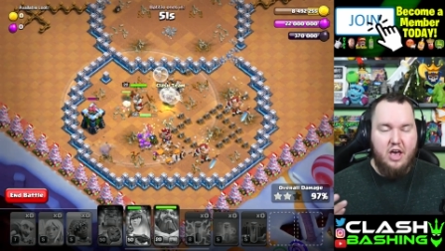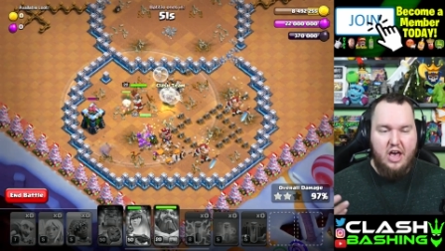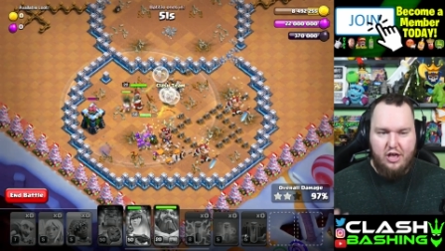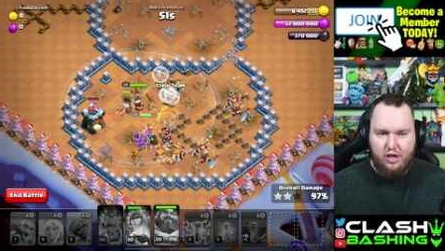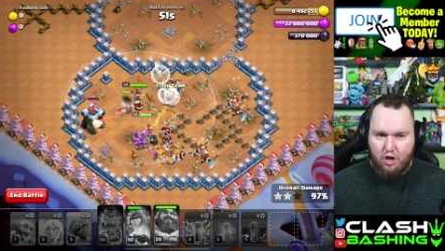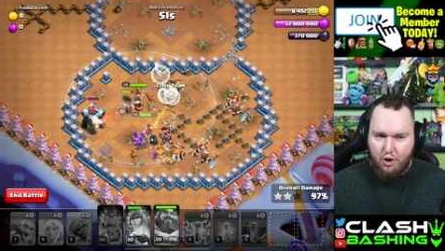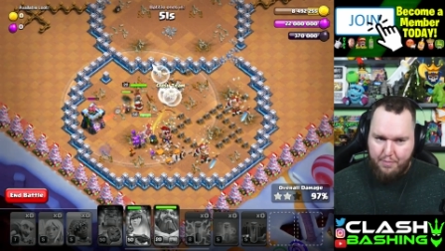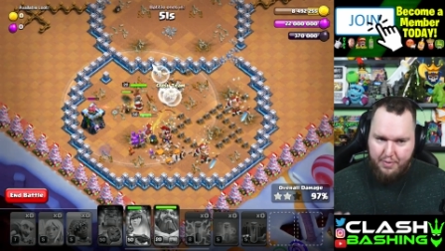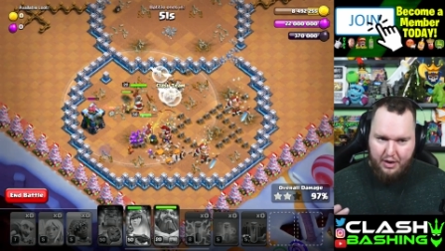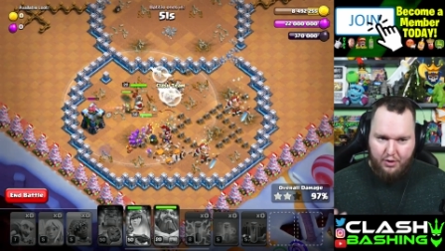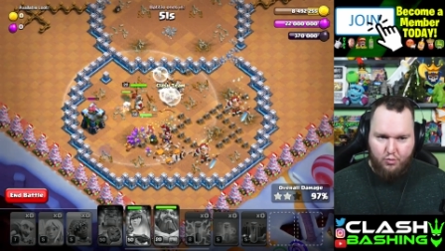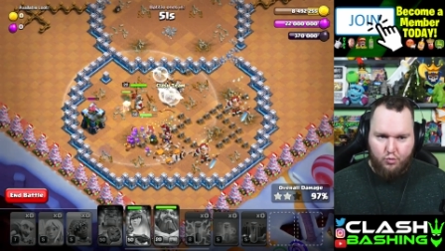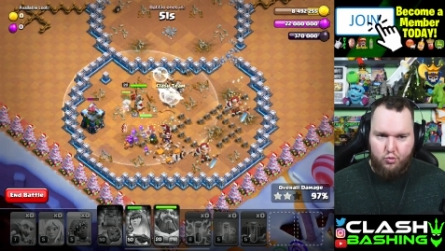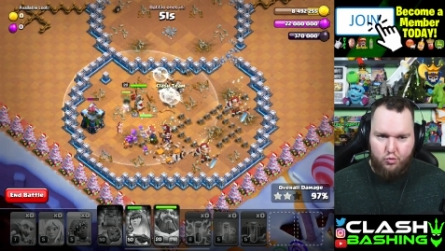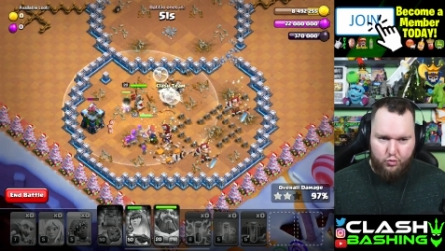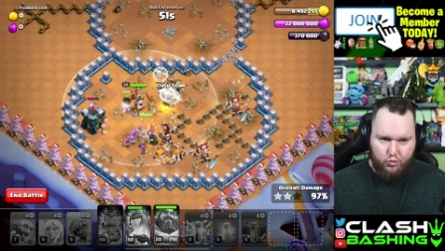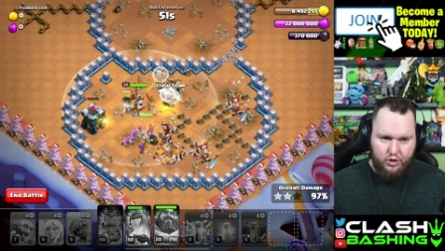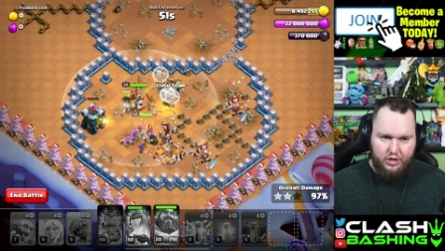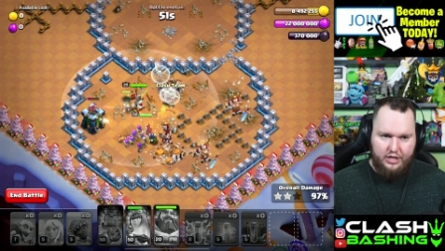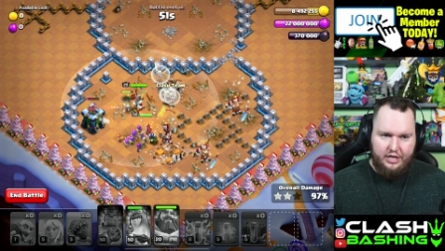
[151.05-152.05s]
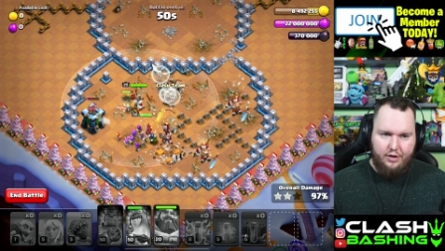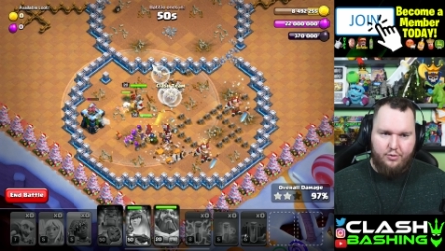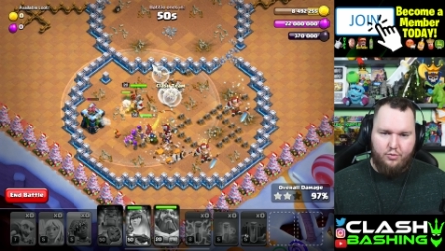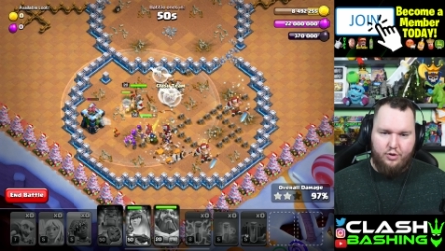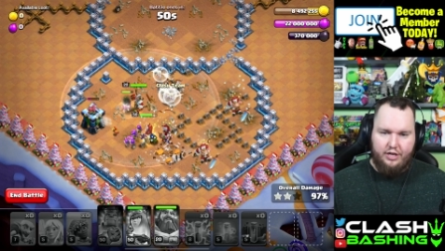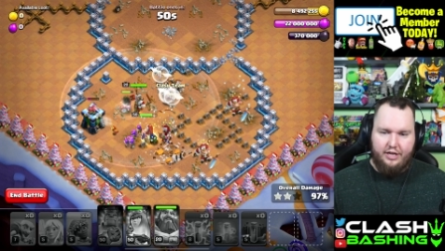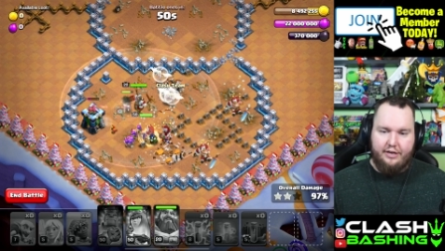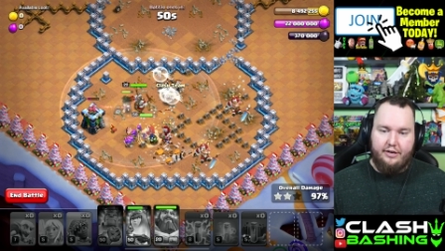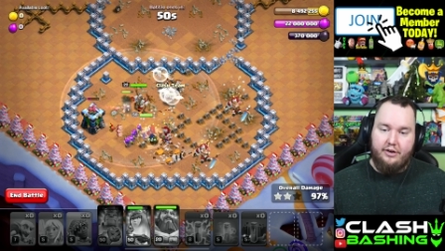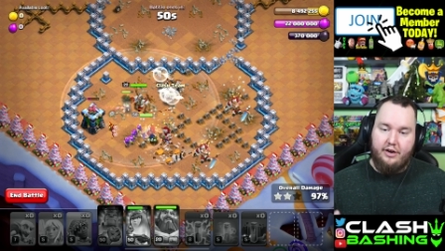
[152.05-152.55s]
you'll be really,
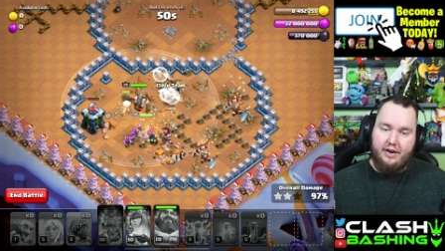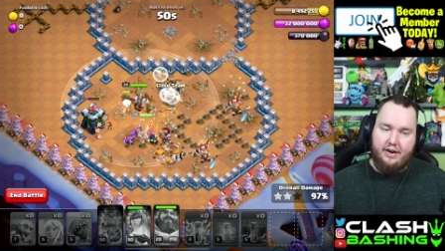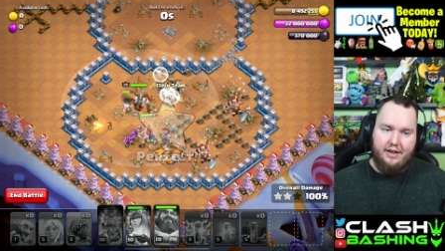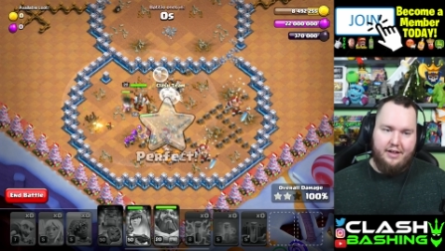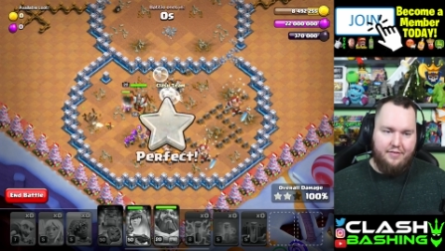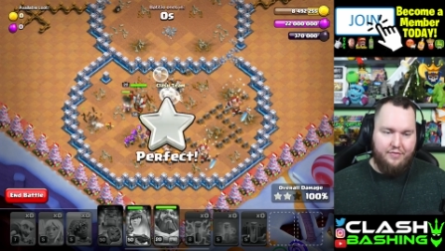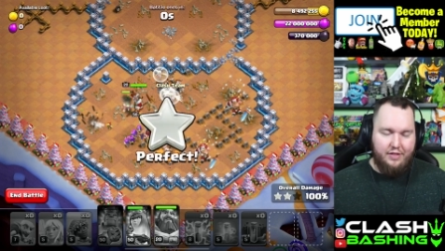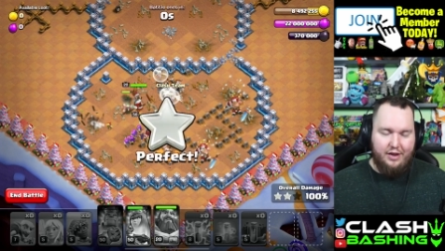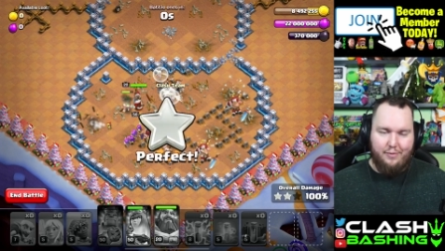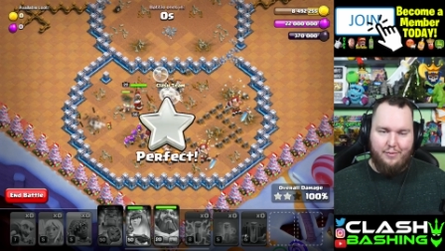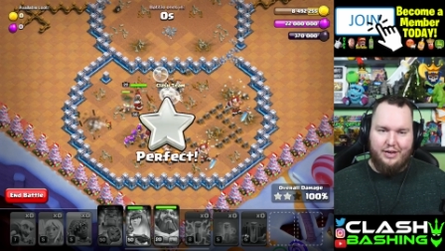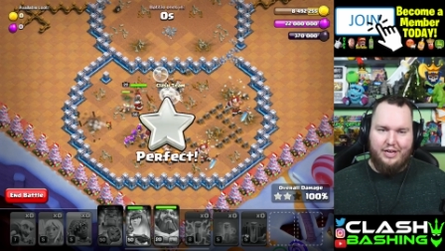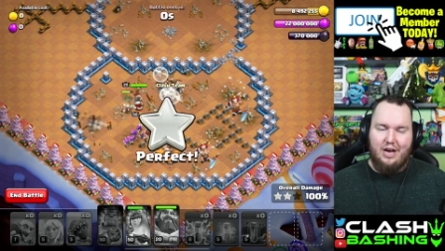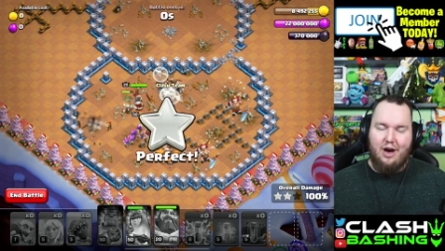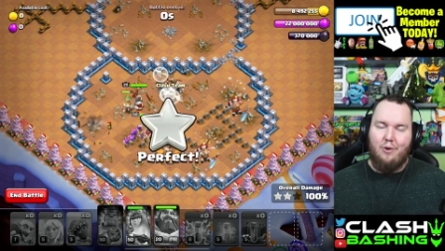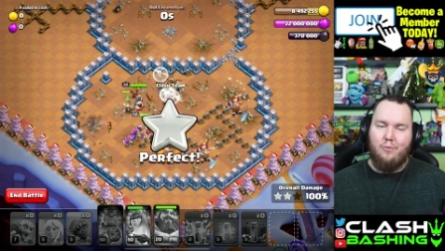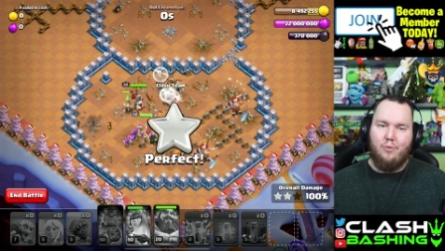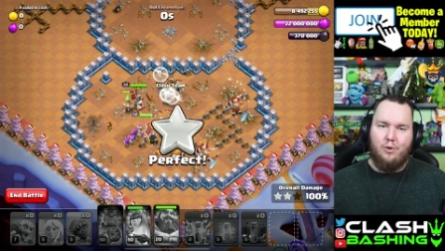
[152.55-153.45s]
really good. There we go.